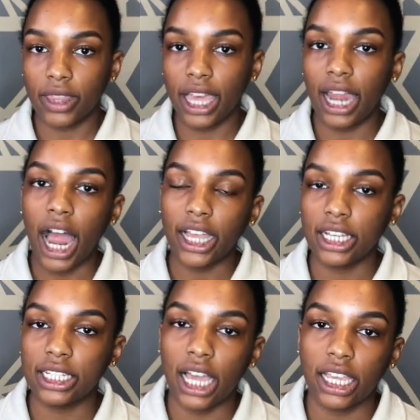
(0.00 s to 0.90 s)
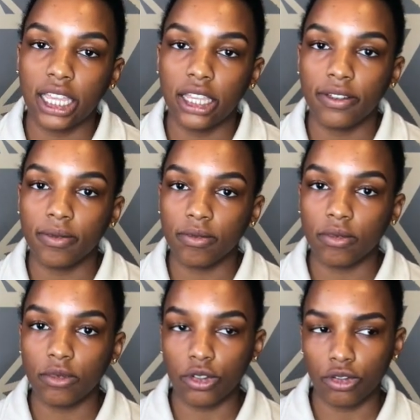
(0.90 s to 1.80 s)
that I could not get
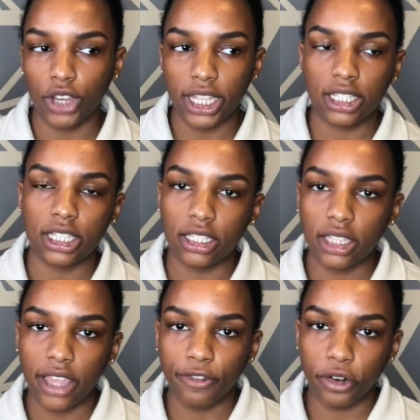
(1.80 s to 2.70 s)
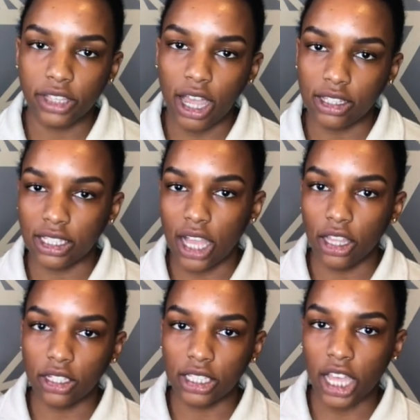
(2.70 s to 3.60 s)
granted that
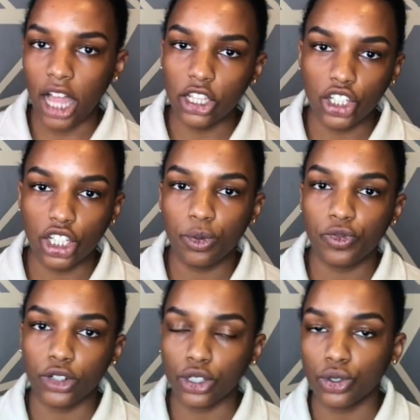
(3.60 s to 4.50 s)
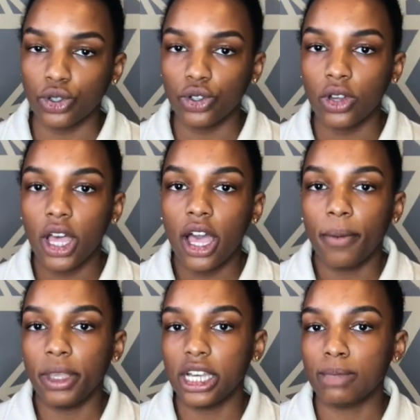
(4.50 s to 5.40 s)
$4,000 scholarship for school
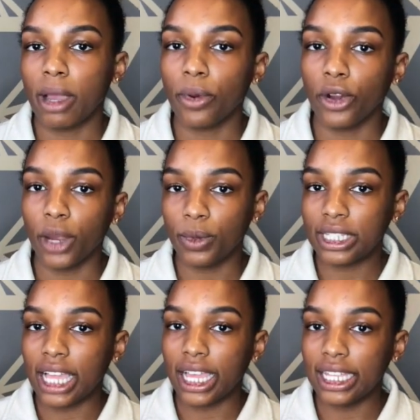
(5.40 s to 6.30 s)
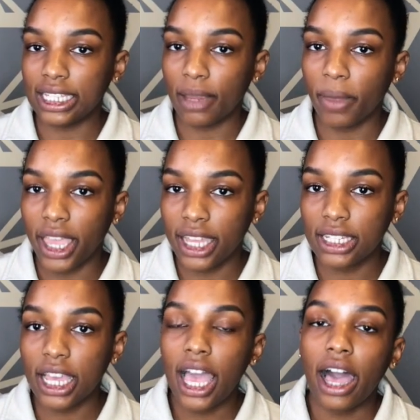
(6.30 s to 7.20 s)
because my program was not in
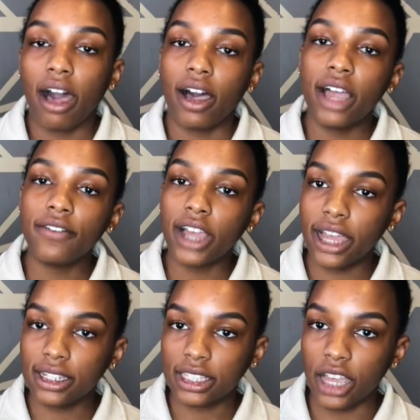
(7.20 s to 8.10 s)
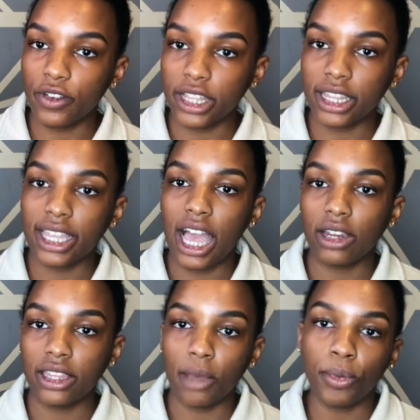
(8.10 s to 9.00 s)
demand. However, I discovered that the
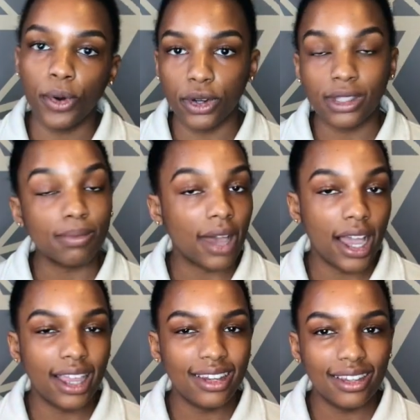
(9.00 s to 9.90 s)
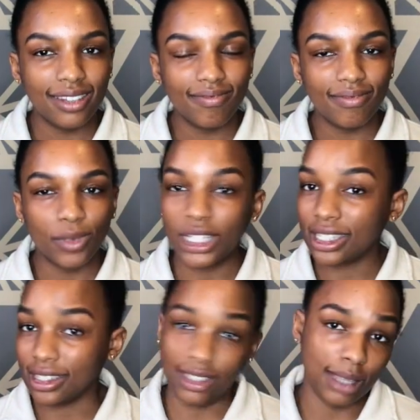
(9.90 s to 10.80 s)
county that borders mine, which
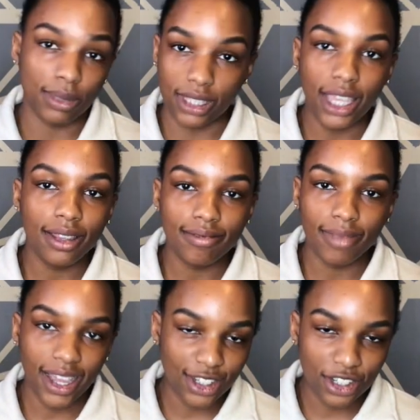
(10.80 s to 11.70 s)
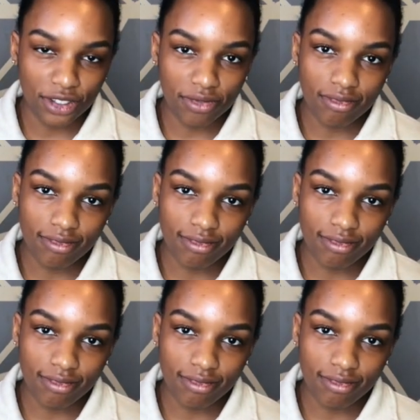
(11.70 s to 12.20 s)
is in the same state, mind you,